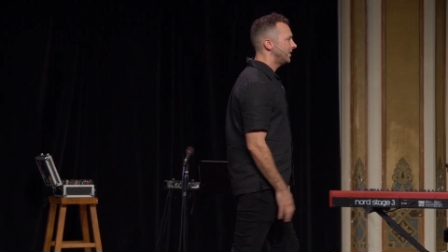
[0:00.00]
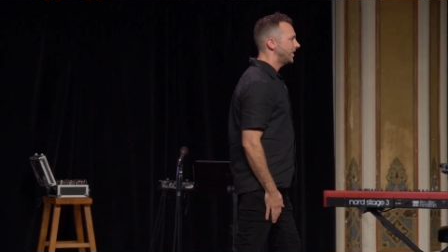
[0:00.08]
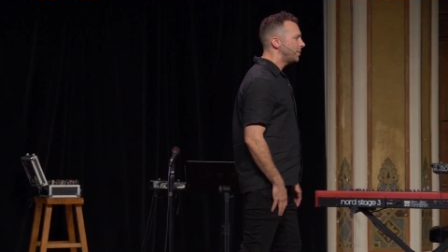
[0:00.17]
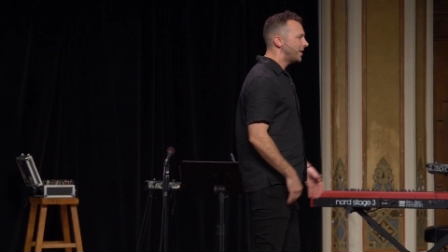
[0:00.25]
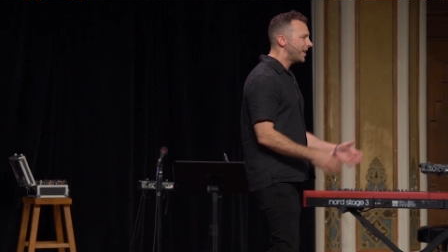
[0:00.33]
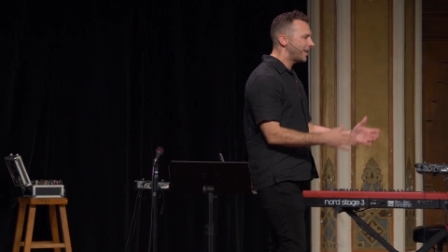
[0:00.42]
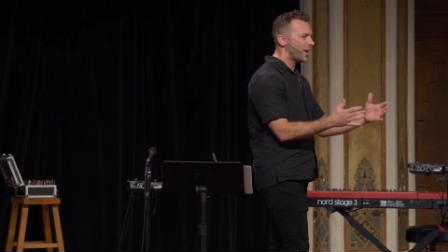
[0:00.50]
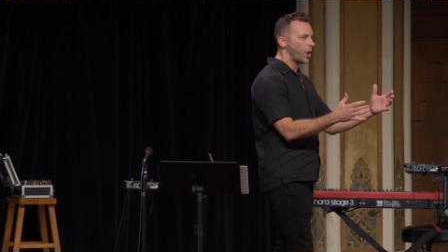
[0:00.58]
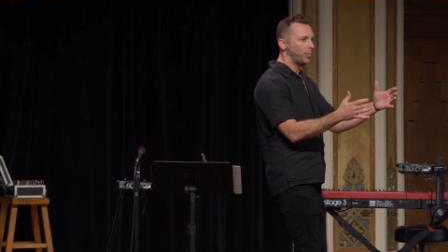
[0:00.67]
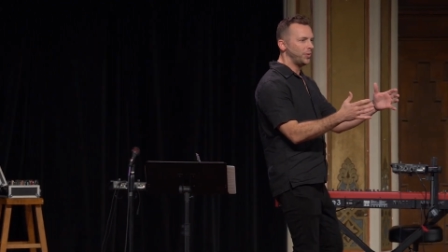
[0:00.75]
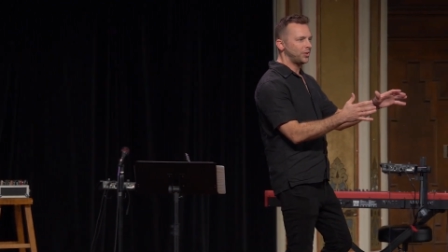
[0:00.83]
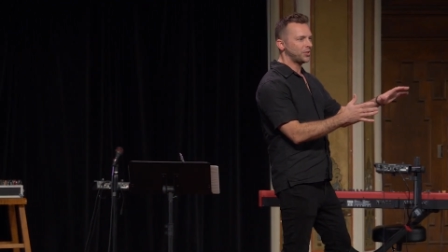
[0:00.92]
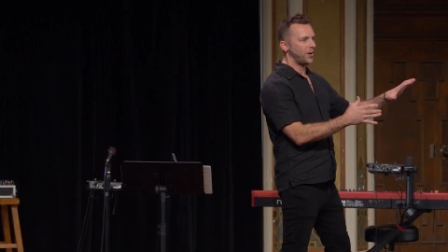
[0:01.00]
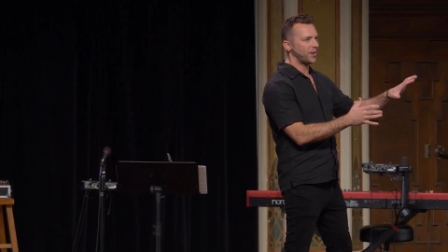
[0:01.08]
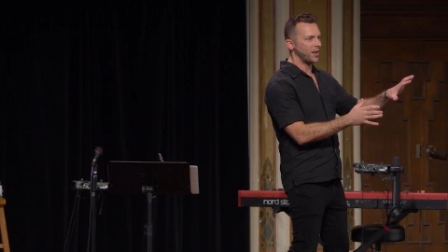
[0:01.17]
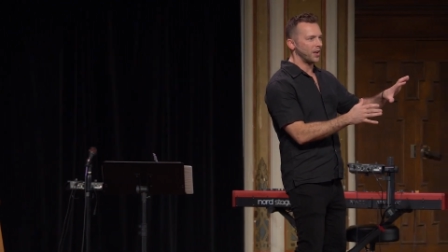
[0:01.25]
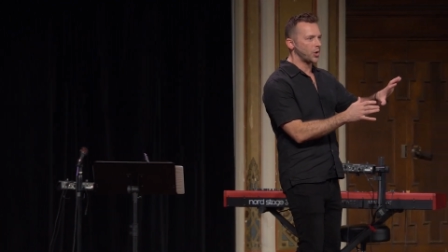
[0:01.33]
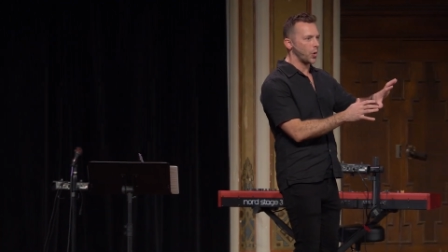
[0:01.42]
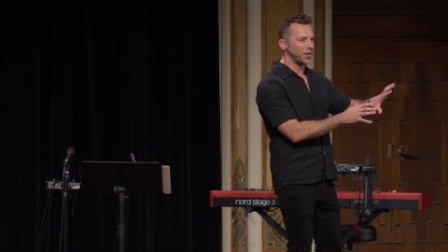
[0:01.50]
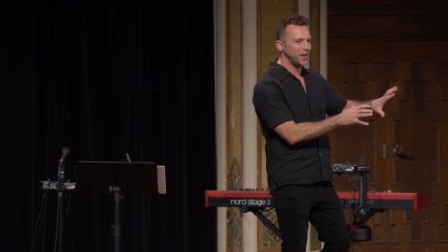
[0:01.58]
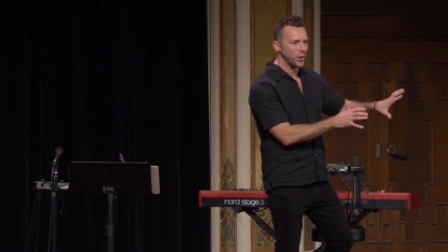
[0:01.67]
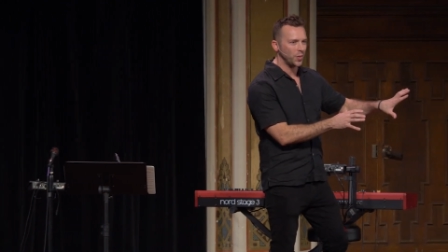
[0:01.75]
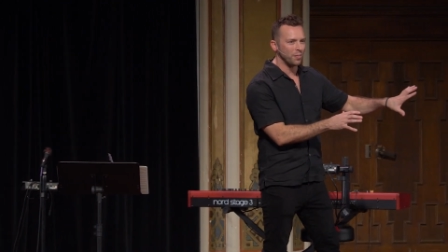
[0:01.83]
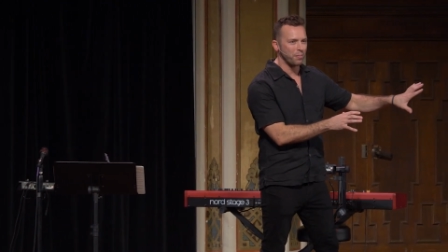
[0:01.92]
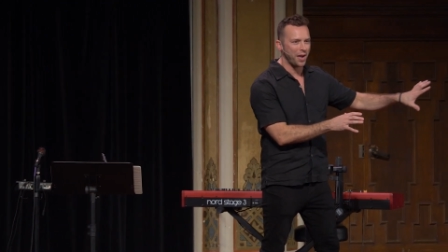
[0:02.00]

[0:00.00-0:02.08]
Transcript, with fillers: Let me kind of help you chart a coherent